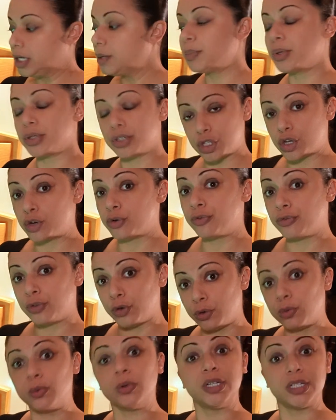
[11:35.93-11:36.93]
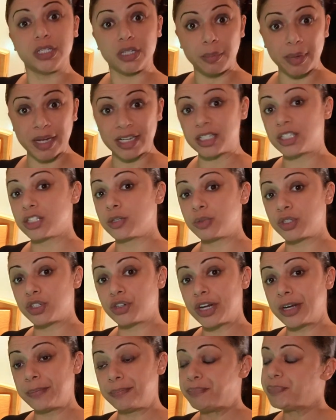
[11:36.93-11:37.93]
but tofu is the main
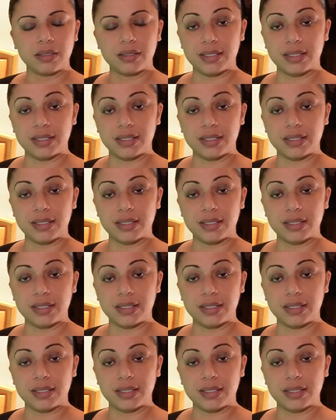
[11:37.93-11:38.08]
substrate.